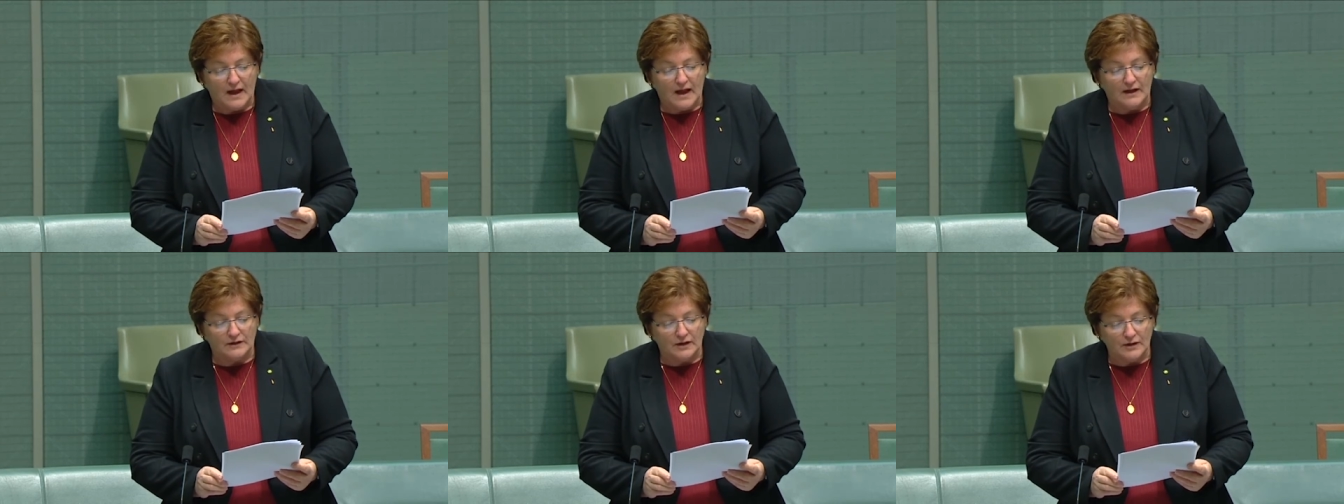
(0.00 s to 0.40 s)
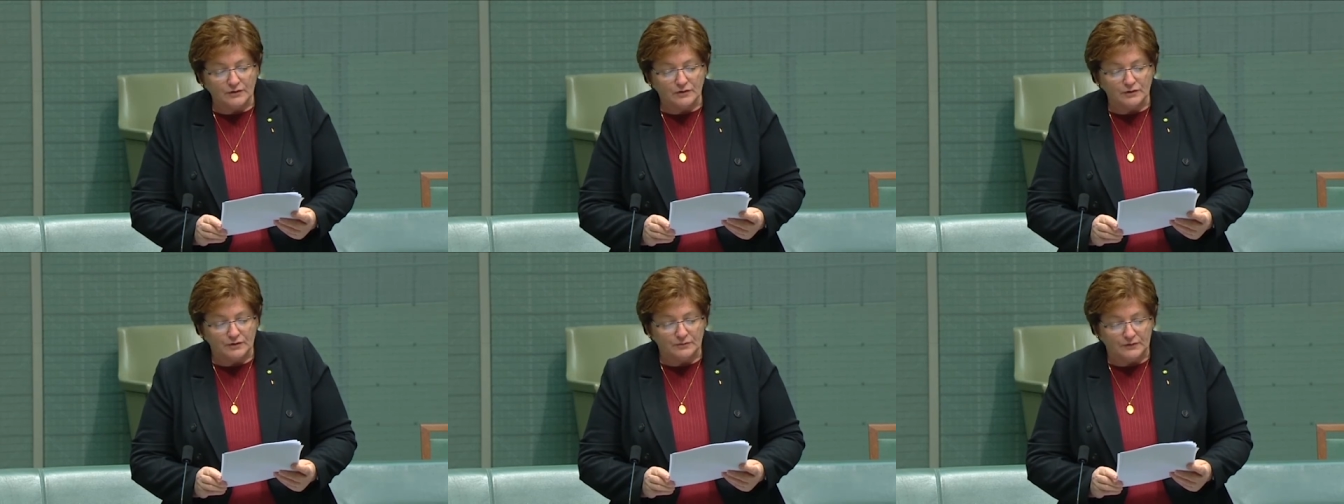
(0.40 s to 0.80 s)
Our
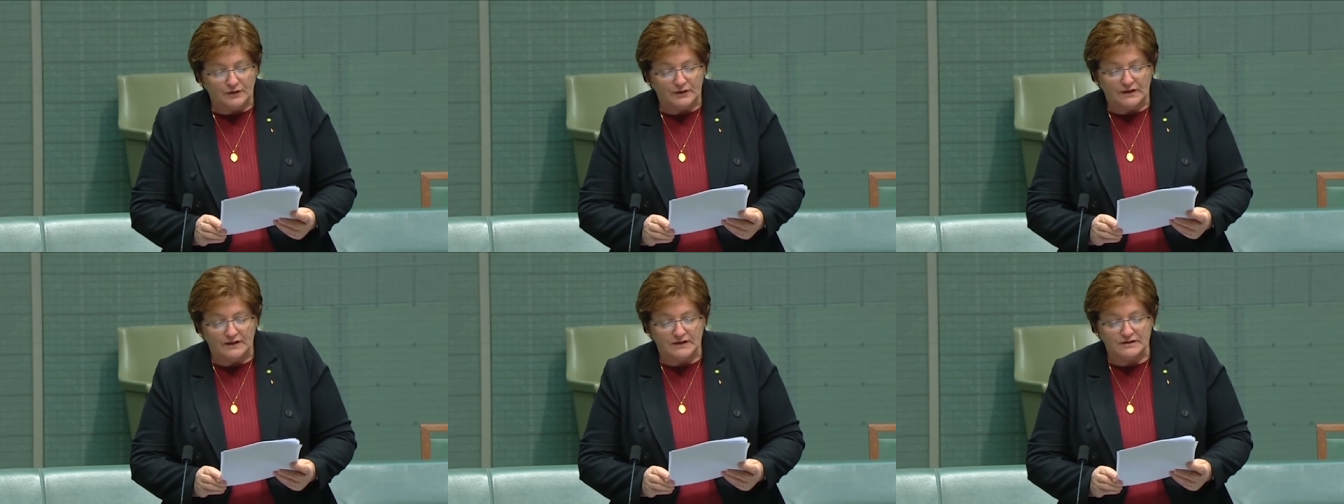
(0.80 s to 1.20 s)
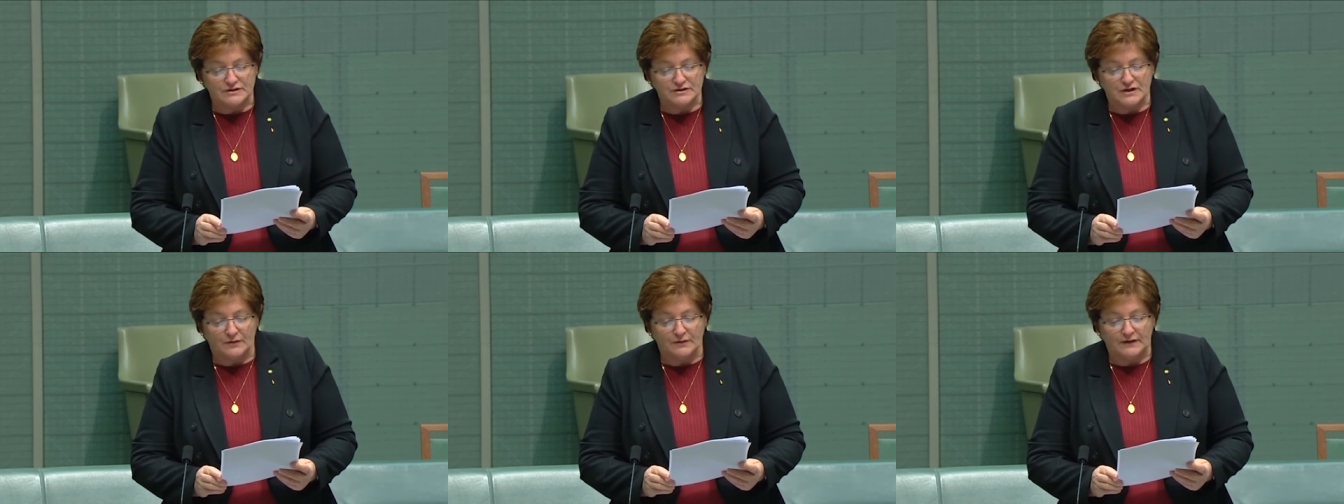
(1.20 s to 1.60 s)
local community is
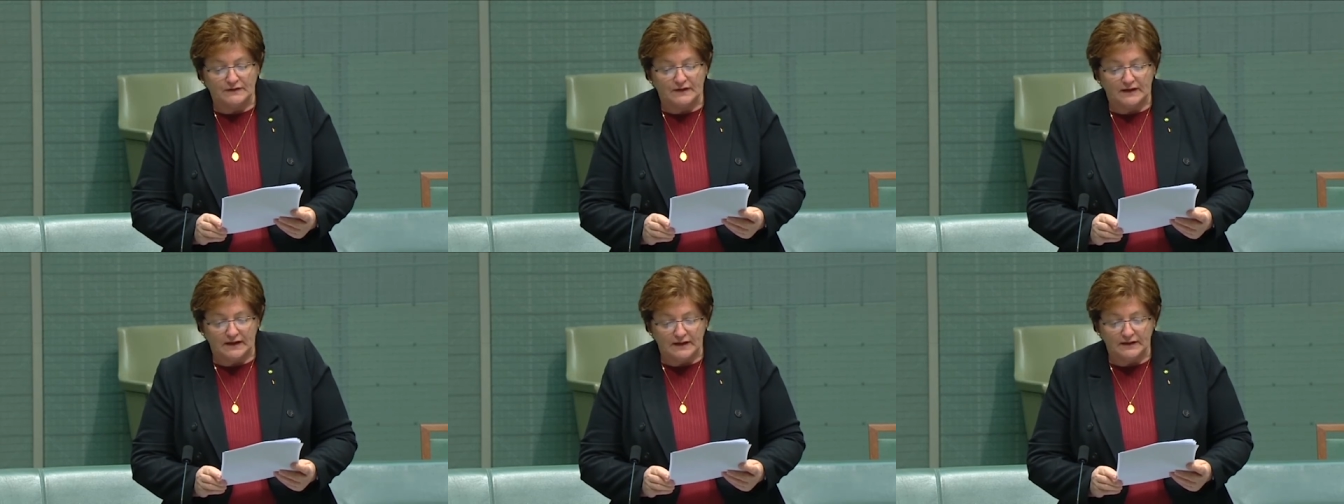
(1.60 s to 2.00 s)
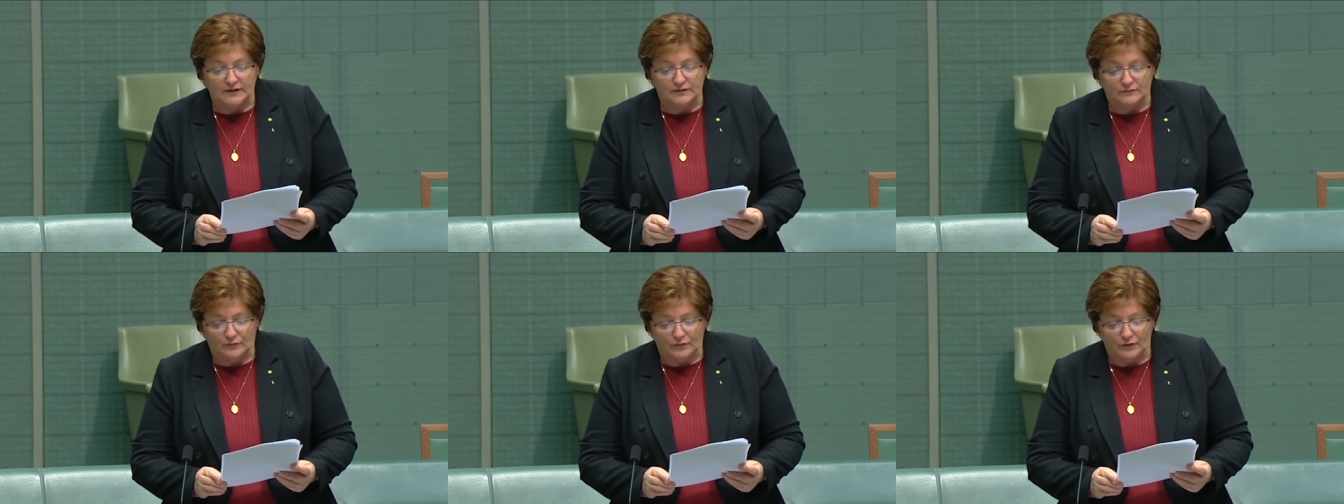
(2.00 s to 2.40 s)
showing that it
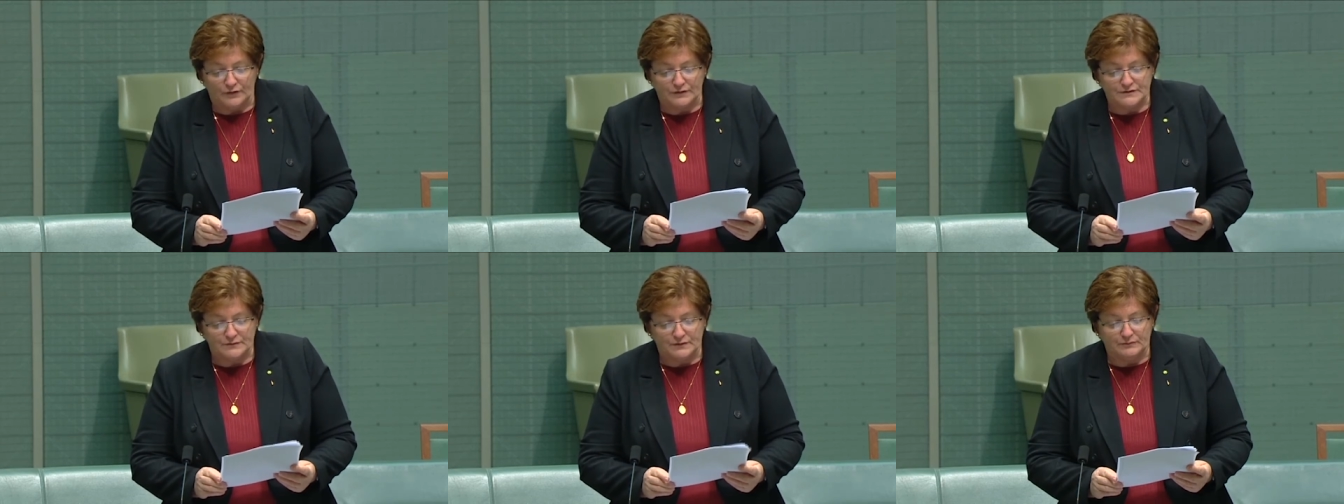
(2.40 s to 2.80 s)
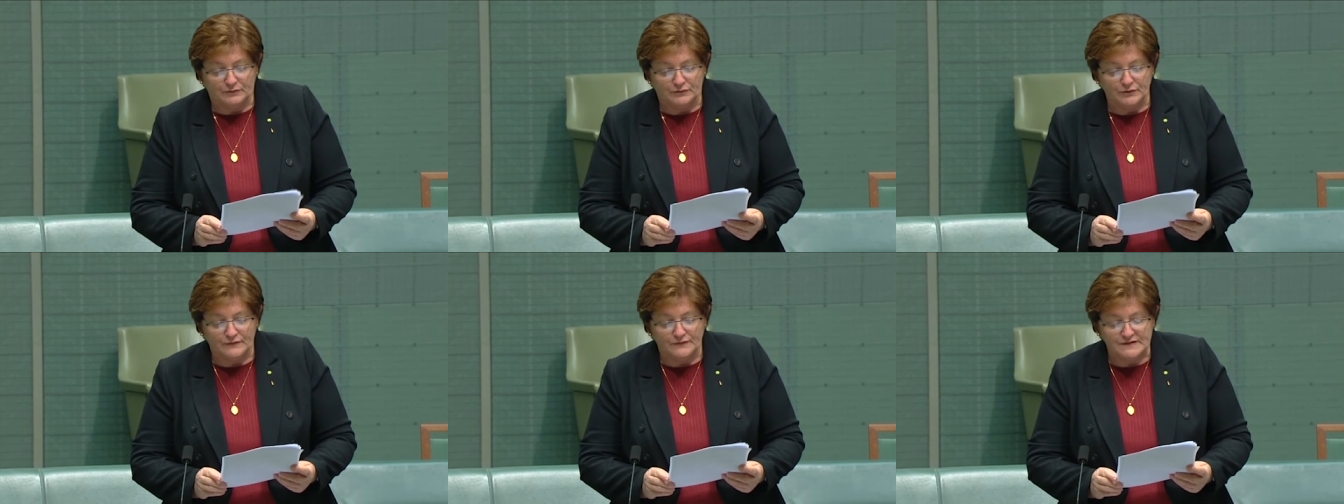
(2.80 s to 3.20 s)
can work to
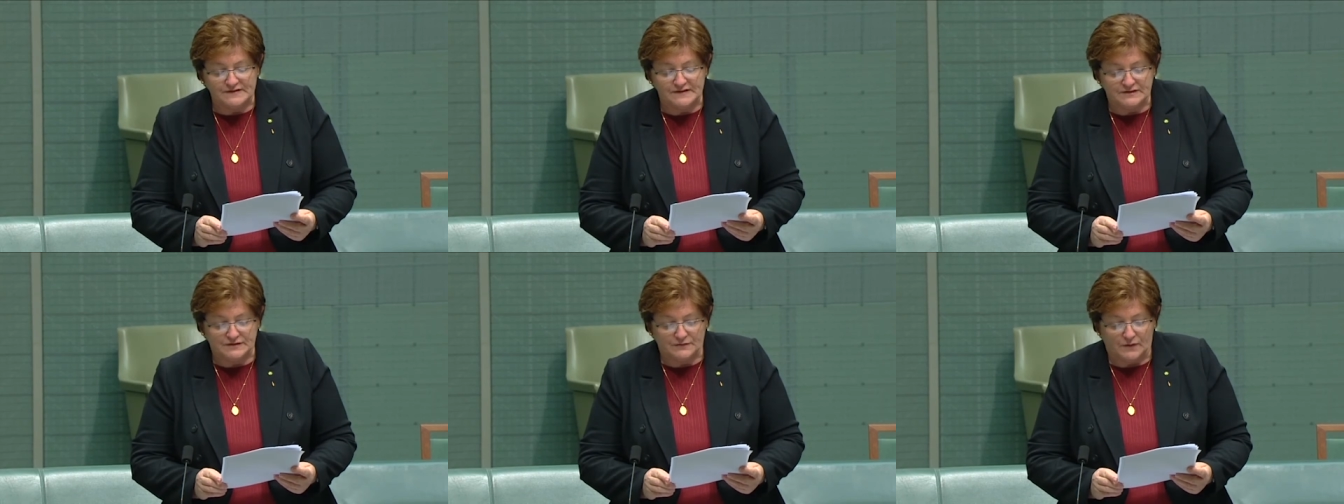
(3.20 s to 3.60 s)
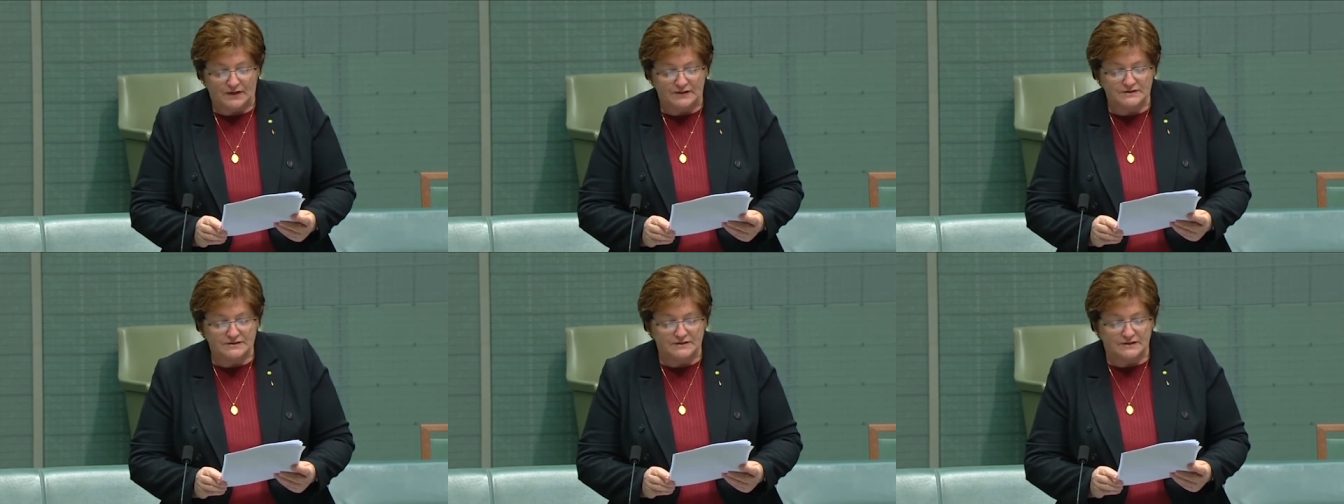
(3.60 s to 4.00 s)
improve the
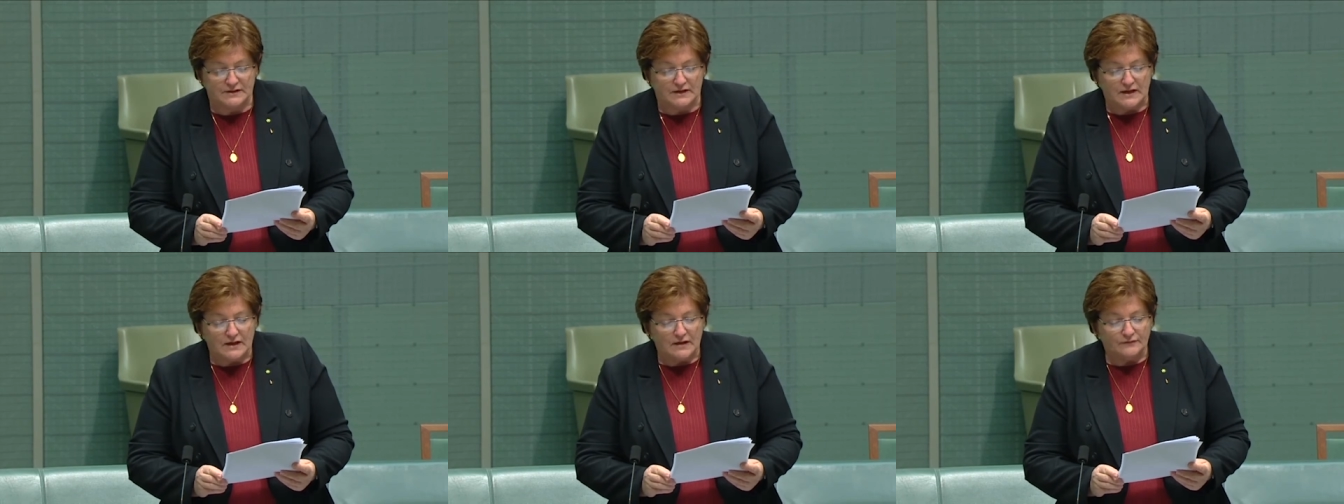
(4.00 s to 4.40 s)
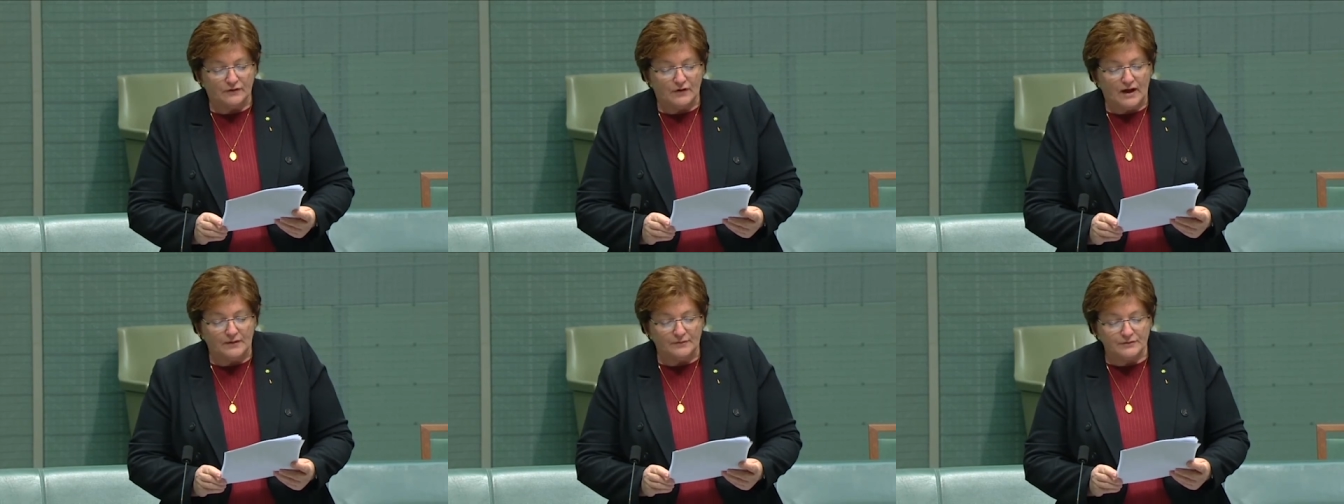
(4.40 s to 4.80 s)
situation
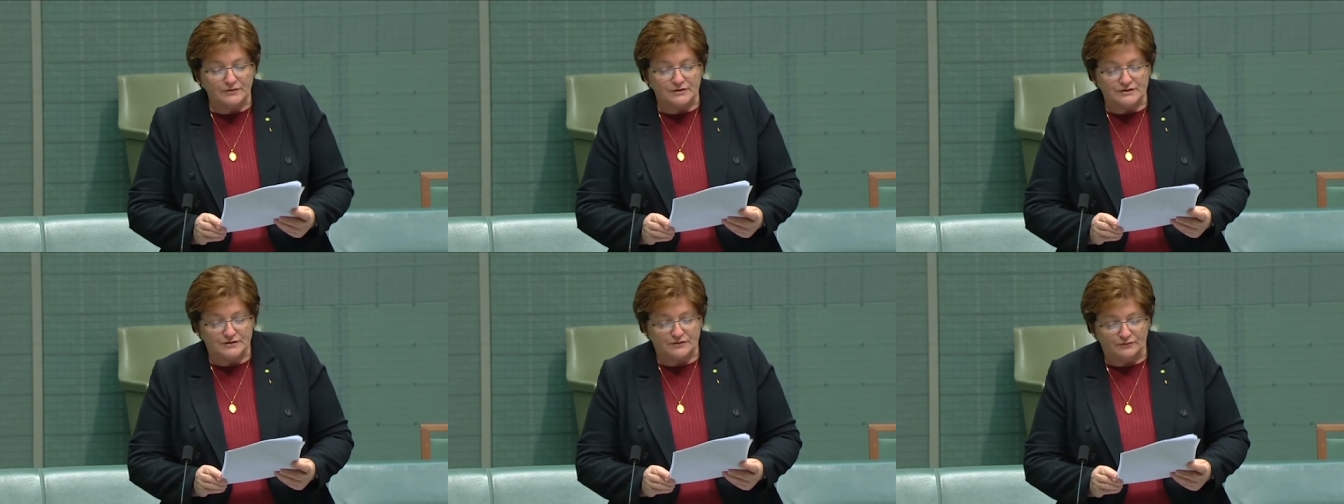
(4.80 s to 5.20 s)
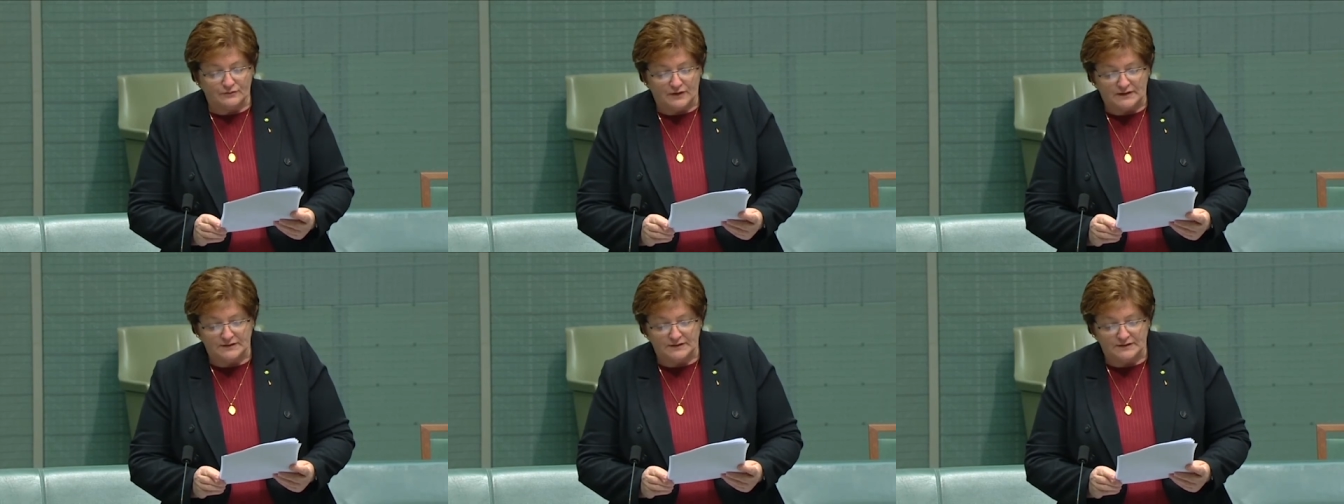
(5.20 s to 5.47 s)
for Aboriginal